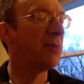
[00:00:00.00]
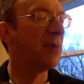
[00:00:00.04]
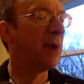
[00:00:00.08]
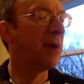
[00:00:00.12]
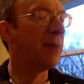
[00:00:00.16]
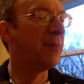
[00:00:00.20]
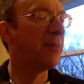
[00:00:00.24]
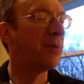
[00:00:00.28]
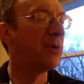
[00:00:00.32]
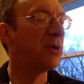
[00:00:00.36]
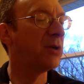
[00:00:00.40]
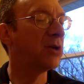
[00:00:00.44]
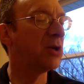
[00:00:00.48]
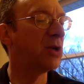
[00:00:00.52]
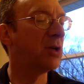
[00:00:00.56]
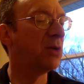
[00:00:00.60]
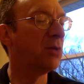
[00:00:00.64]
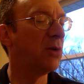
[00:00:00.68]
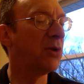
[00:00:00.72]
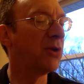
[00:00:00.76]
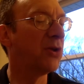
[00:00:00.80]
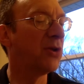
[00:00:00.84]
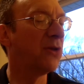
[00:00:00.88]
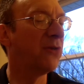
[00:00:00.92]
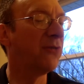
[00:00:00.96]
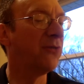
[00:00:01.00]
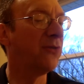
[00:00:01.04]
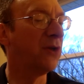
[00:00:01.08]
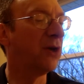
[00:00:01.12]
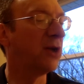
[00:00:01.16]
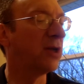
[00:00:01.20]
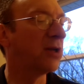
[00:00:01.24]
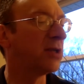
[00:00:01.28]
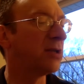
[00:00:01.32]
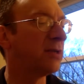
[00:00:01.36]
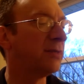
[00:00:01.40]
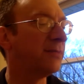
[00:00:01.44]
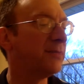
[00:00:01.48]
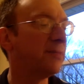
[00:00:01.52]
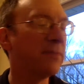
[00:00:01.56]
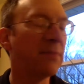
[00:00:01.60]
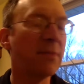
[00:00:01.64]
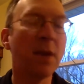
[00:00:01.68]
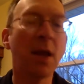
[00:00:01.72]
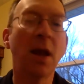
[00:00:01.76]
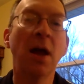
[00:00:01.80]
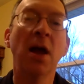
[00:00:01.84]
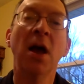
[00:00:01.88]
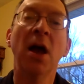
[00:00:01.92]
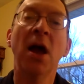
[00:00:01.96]
by pushing with her foot.
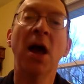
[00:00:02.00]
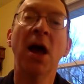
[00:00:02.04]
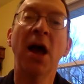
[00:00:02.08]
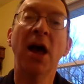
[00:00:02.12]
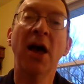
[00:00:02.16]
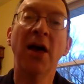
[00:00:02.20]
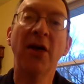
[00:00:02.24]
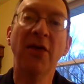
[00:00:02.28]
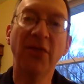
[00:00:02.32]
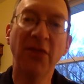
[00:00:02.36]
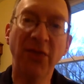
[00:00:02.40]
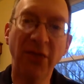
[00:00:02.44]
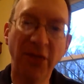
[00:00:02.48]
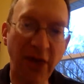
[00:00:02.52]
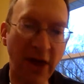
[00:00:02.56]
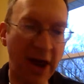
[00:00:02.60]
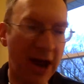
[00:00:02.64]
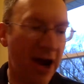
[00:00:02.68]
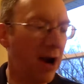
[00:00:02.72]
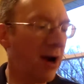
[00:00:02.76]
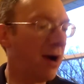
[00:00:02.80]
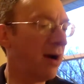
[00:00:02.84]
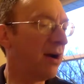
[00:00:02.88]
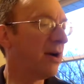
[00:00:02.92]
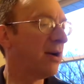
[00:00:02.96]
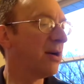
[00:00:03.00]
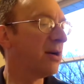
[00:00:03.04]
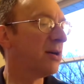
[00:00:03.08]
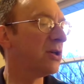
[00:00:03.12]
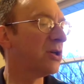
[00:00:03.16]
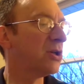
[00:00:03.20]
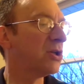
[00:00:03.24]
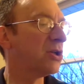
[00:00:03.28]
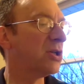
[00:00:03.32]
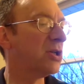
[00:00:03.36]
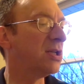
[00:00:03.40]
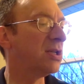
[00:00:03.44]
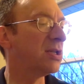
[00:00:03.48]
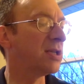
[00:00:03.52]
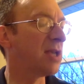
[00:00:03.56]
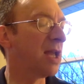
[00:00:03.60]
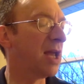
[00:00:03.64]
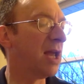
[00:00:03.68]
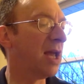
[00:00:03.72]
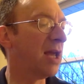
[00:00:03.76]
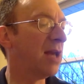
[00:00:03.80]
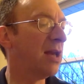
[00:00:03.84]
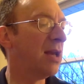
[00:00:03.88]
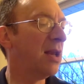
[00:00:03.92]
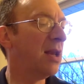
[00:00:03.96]
"There," she
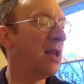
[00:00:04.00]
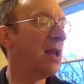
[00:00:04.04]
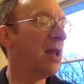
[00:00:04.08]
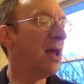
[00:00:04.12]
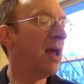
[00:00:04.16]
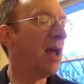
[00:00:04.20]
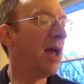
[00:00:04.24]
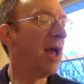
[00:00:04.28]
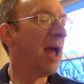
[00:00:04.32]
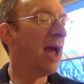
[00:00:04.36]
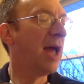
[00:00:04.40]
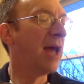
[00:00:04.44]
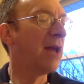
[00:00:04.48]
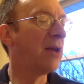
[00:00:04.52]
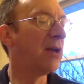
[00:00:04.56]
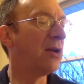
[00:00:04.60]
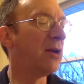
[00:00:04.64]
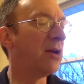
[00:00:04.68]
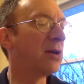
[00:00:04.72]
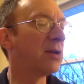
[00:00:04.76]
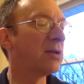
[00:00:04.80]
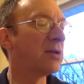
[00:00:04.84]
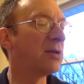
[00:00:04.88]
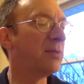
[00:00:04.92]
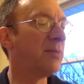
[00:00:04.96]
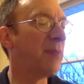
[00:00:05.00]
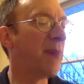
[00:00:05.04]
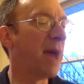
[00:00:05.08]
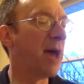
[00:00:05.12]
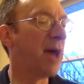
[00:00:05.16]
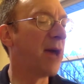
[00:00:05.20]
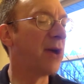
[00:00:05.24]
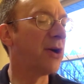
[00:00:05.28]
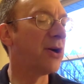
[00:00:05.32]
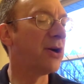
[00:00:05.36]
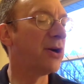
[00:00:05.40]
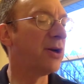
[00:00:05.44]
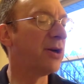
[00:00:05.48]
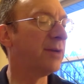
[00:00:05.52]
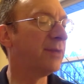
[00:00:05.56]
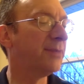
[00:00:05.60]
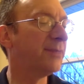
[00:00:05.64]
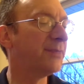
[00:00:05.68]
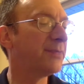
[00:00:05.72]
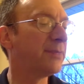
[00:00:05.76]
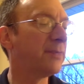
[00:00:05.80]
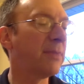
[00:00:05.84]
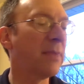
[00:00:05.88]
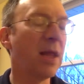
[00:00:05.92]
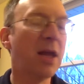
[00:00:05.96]
said, and looked about her.
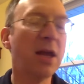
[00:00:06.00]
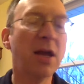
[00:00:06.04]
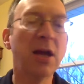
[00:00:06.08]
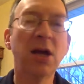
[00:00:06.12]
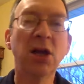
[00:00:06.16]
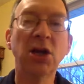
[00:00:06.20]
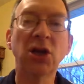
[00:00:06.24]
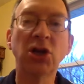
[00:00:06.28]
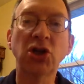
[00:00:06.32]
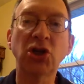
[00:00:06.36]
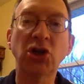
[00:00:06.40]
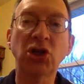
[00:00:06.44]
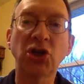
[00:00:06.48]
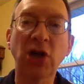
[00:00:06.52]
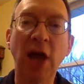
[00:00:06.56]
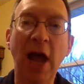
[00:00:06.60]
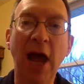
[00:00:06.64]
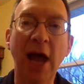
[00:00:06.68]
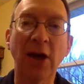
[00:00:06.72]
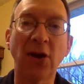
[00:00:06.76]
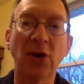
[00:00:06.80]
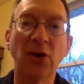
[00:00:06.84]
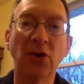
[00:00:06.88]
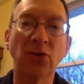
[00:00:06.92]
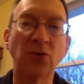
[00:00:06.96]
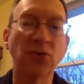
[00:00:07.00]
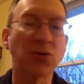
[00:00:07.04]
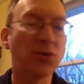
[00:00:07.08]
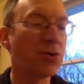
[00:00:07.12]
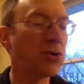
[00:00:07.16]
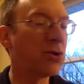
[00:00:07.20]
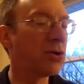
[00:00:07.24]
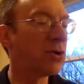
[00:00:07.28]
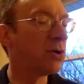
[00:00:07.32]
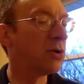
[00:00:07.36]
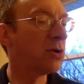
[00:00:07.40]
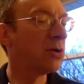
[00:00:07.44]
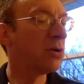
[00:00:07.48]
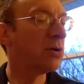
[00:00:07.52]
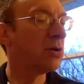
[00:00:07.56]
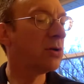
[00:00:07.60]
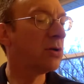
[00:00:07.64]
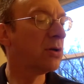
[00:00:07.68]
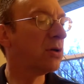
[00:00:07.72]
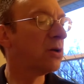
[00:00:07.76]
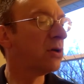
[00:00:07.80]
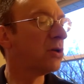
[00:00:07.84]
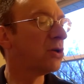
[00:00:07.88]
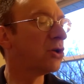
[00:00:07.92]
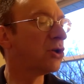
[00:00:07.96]
Shadows,
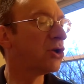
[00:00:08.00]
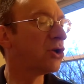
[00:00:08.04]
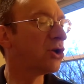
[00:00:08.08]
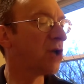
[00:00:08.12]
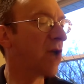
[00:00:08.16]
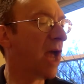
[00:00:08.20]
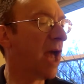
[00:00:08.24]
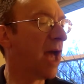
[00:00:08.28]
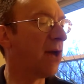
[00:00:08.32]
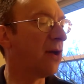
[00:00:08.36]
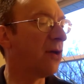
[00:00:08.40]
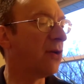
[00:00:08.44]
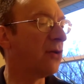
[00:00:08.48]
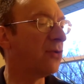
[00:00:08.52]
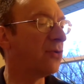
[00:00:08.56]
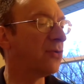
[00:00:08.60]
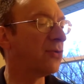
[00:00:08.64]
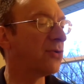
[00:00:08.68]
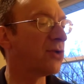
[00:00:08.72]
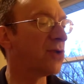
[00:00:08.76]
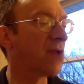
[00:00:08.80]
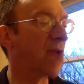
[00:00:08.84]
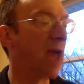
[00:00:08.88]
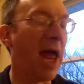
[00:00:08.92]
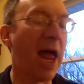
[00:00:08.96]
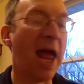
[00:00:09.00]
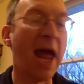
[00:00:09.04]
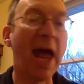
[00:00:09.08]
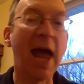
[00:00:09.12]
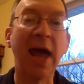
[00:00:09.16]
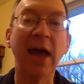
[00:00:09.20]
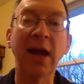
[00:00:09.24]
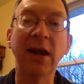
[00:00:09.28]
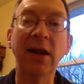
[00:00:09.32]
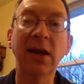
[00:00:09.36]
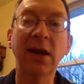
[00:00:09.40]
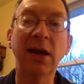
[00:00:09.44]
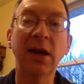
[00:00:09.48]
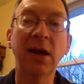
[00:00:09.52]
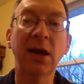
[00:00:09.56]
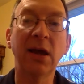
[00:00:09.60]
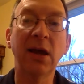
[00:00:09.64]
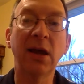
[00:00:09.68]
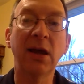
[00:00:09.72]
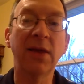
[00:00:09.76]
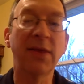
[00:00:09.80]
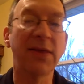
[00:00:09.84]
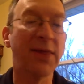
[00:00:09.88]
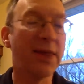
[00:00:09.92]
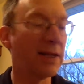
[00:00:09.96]
shadows, and
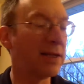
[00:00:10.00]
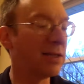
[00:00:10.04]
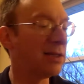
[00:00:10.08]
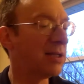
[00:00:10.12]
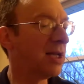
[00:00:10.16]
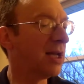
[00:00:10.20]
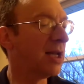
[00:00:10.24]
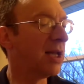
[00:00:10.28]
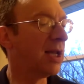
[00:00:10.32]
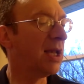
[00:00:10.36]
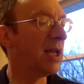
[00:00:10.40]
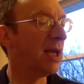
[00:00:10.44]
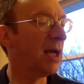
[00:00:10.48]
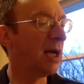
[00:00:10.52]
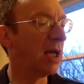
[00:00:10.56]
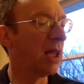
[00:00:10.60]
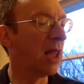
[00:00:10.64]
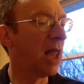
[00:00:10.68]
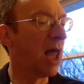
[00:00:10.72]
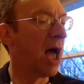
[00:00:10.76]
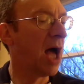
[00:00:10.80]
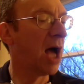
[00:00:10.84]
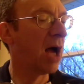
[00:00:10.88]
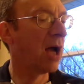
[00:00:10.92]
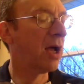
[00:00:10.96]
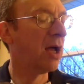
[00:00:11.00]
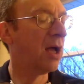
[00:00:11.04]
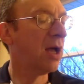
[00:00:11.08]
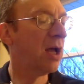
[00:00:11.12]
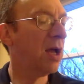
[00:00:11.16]
the ticking clock.